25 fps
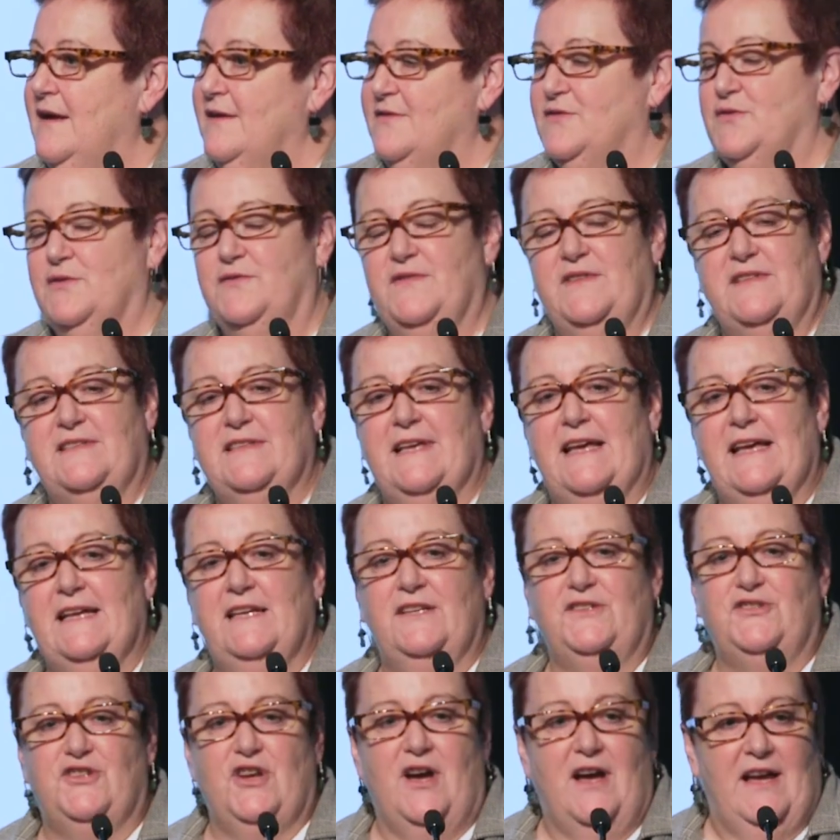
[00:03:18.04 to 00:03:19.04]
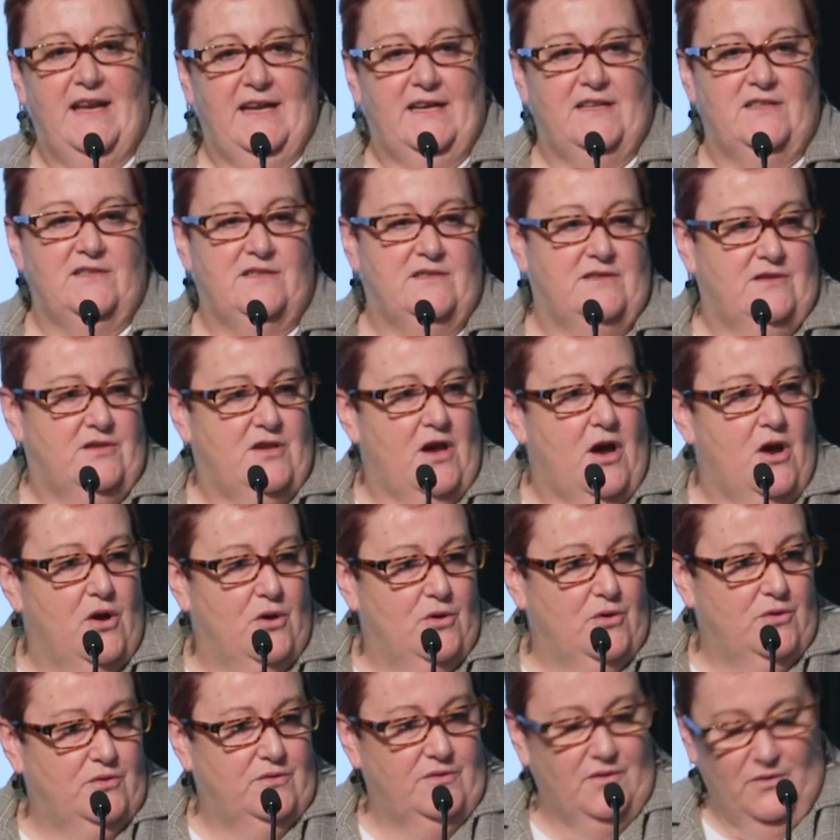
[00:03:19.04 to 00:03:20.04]
sort of this elegiac
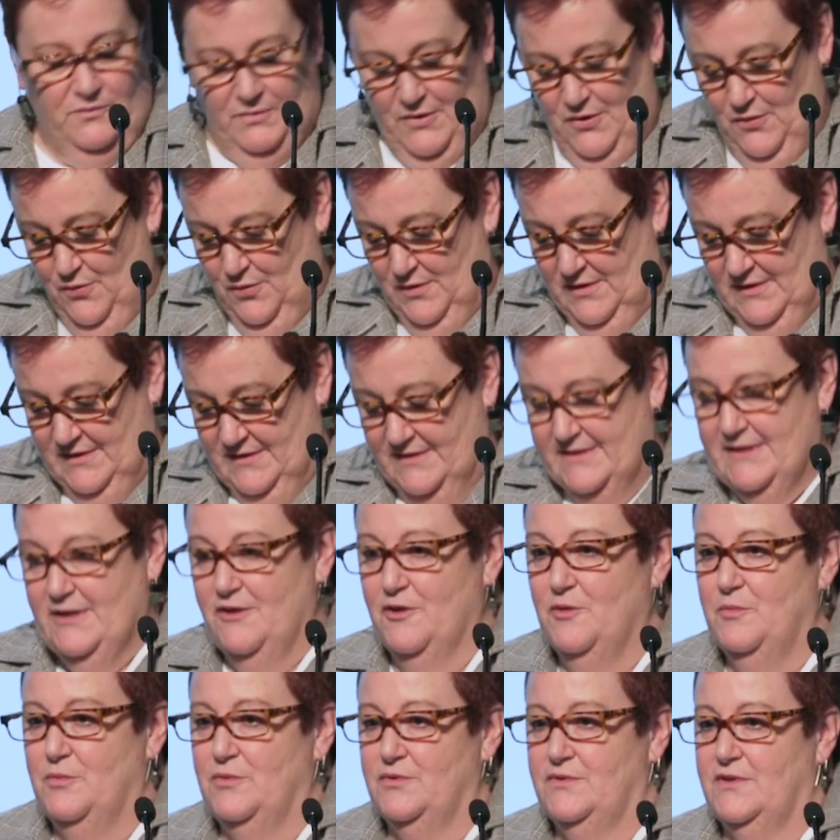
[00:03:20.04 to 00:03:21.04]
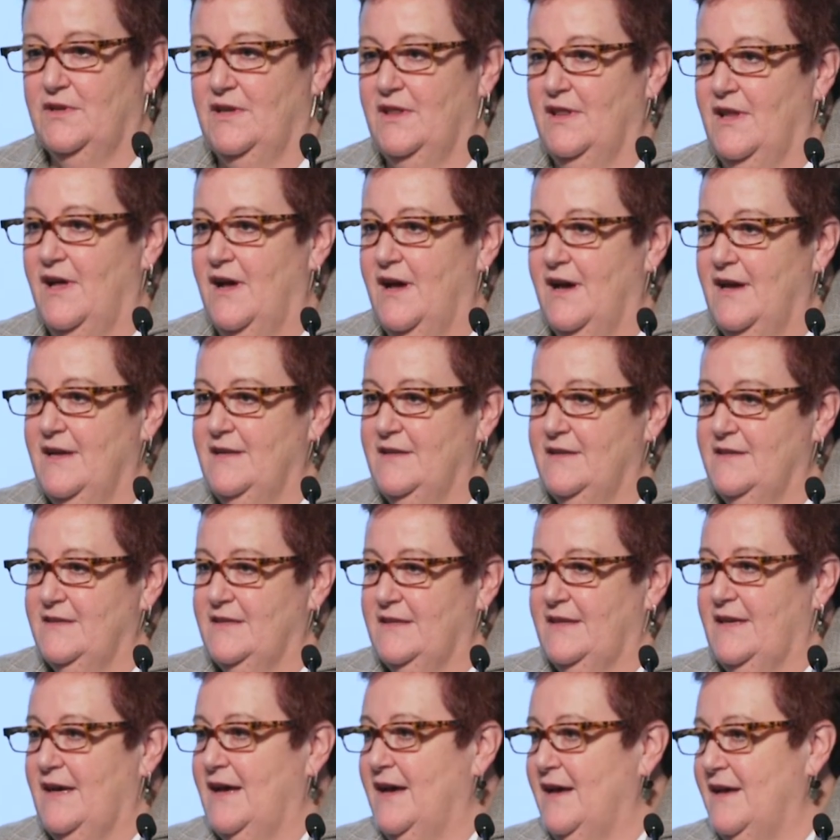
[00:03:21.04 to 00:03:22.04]
tone that we're all in terrible decline and
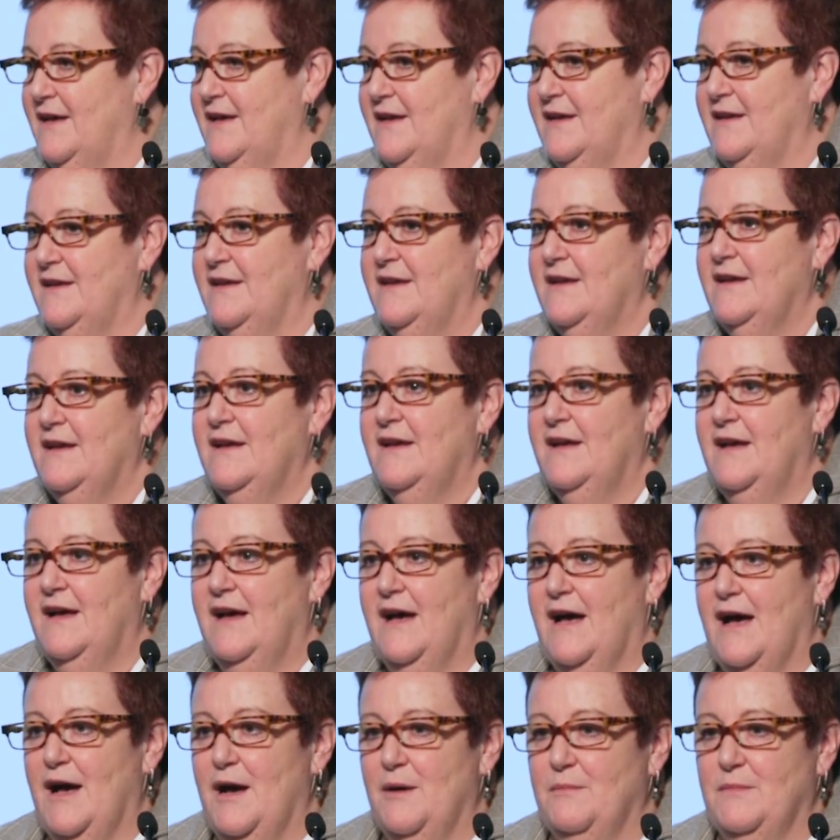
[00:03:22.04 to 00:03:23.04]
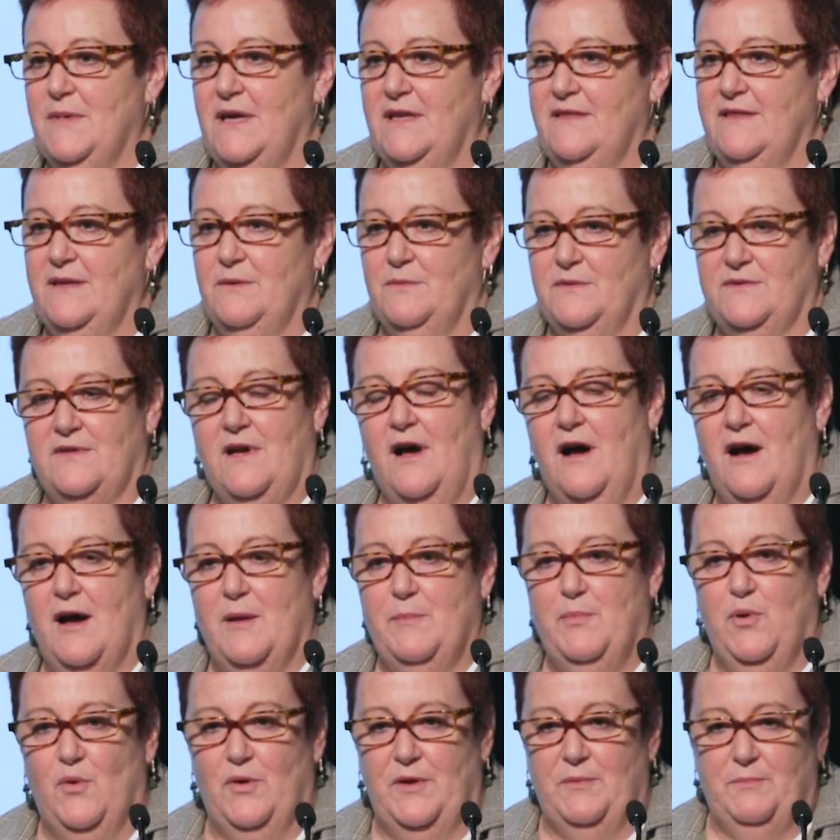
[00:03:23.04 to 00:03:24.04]
decay. And there was a high
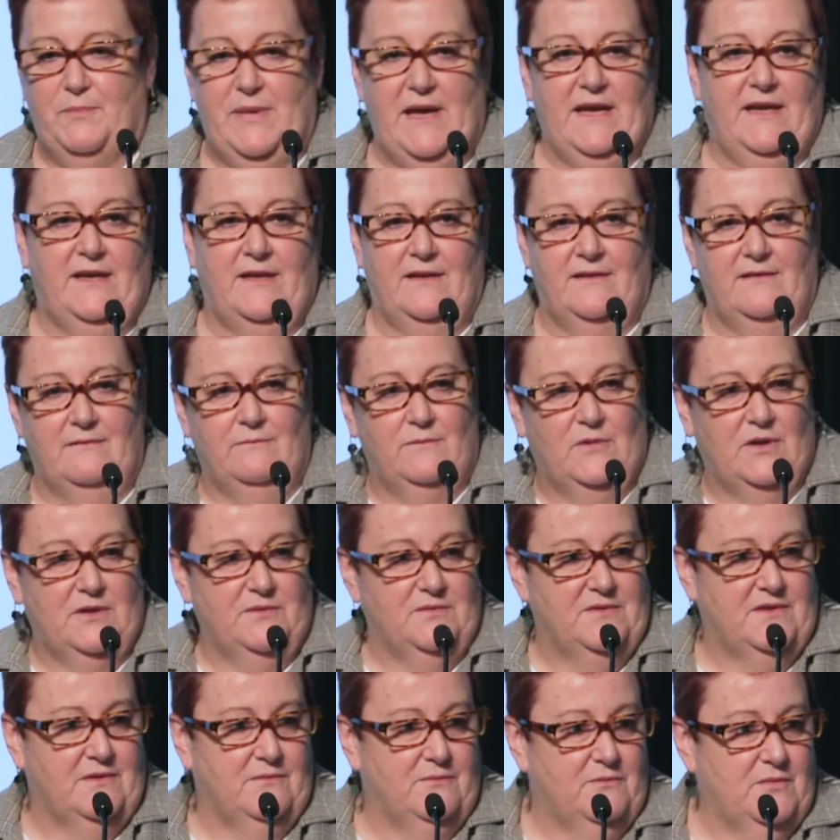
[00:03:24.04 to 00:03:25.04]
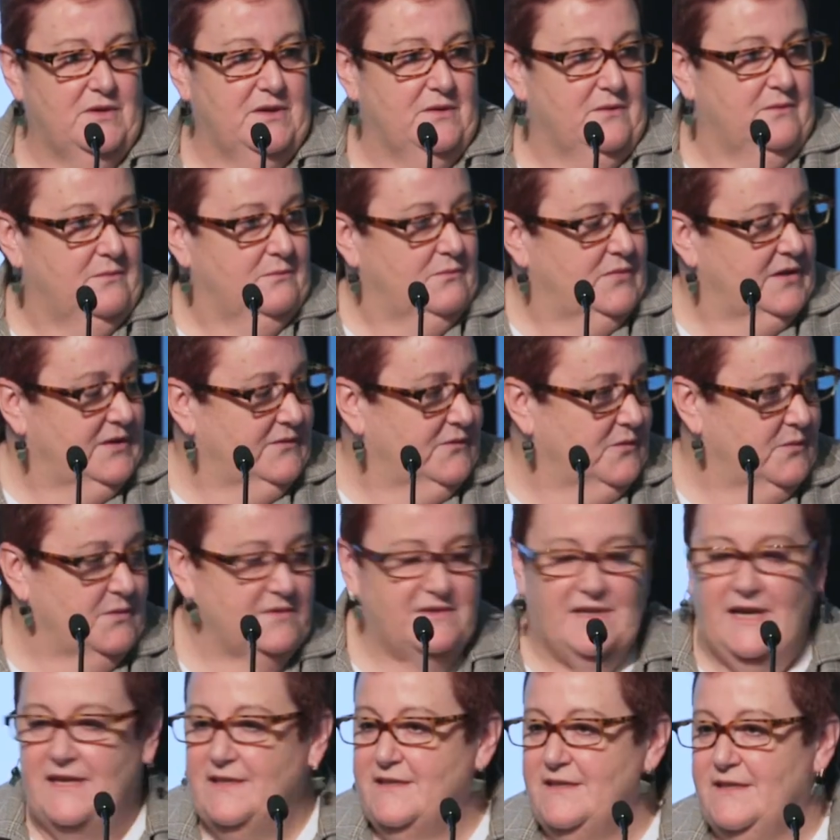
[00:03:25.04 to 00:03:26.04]
point back in, what was it, whatever it
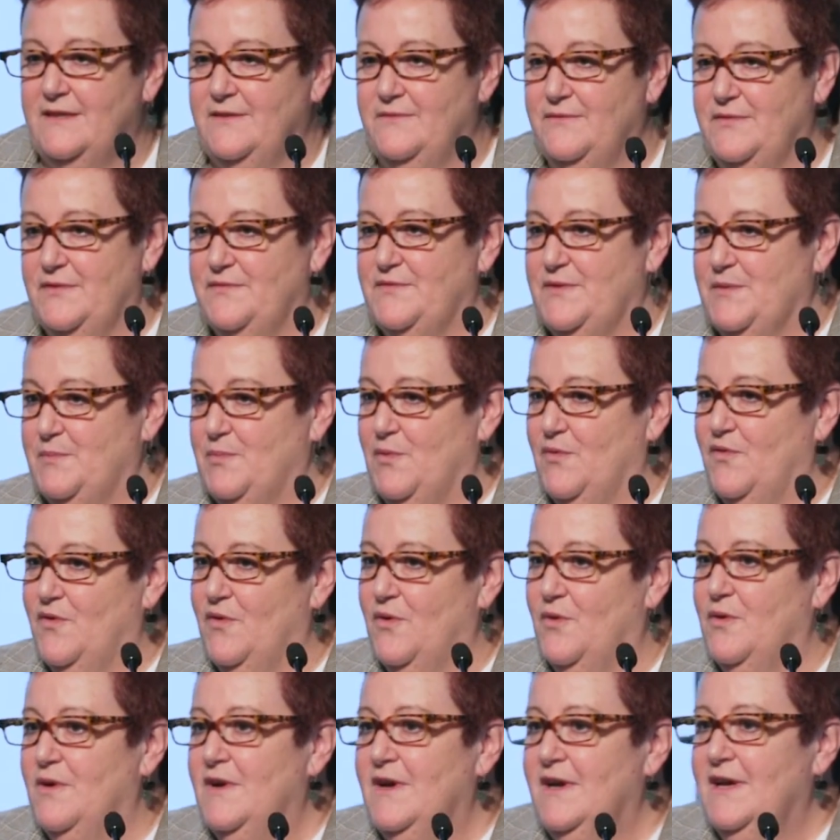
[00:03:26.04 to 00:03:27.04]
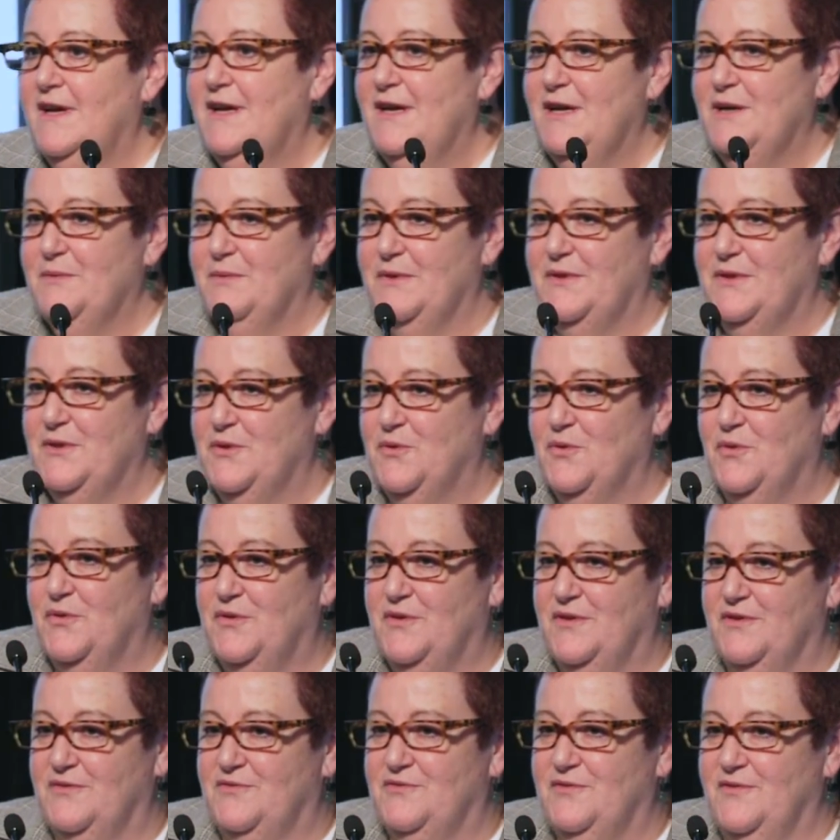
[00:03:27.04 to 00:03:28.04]
was, 1854, with the
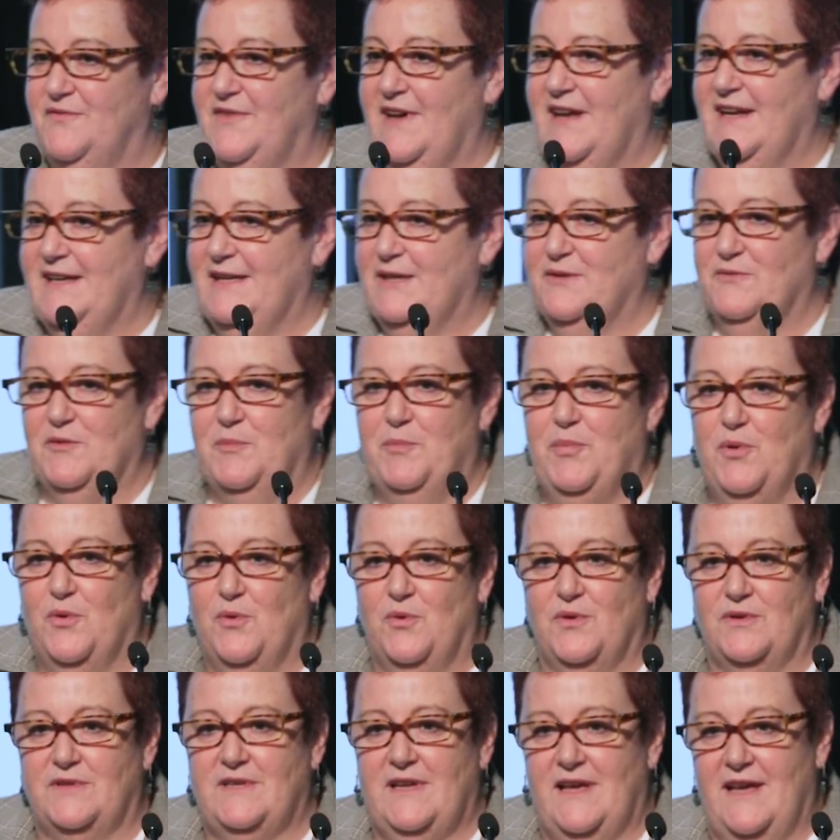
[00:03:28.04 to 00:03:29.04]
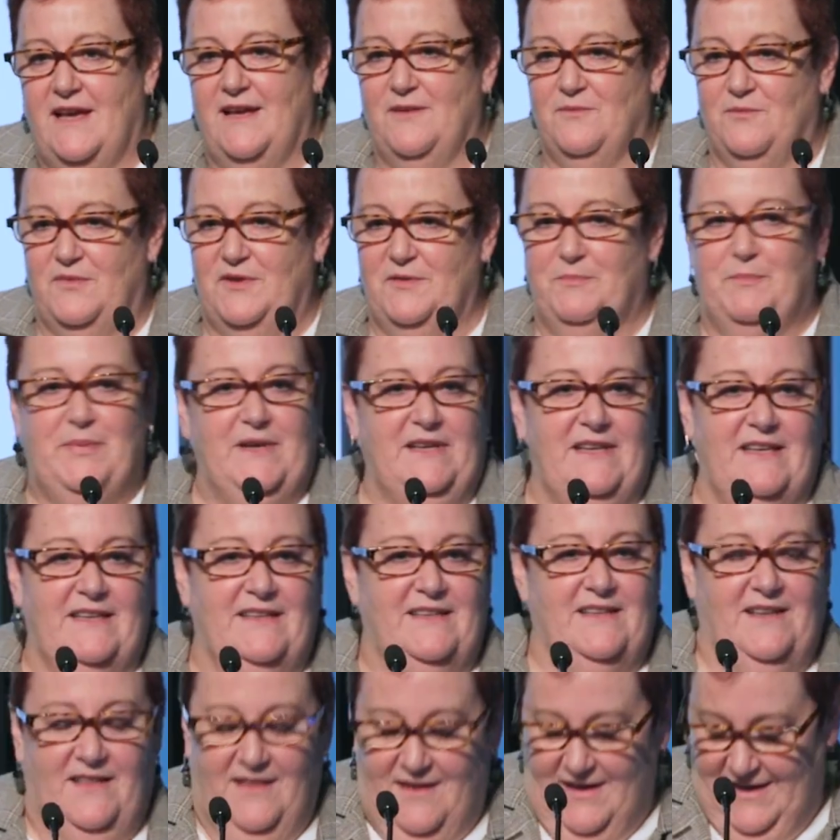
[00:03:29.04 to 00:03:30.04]
Northcote Trevelyan report, and we've been in
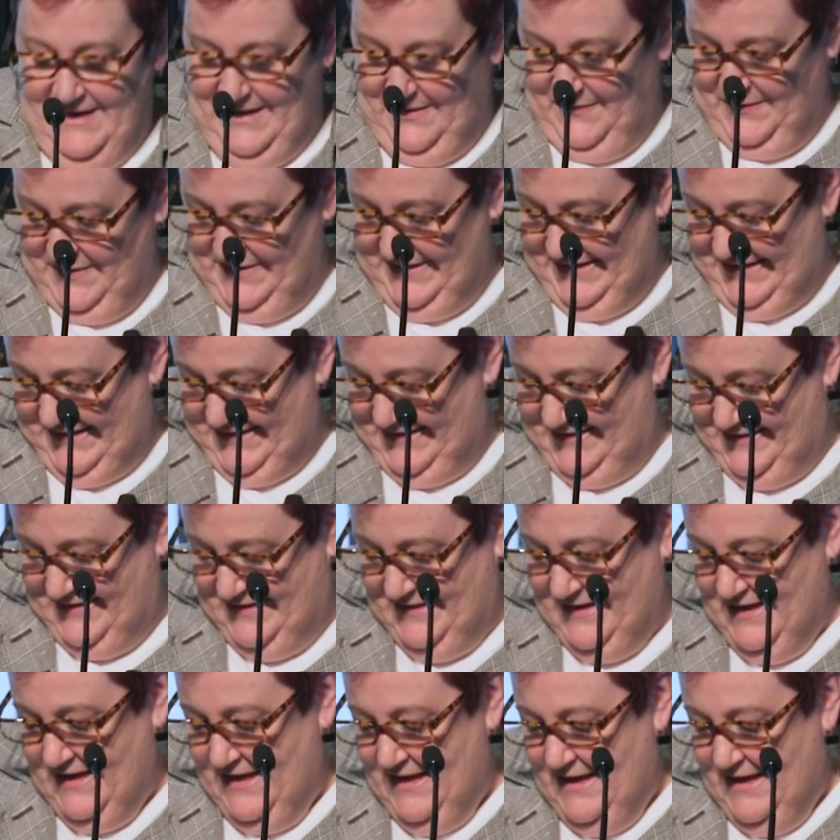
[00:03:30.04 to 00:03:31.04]
decline ever since.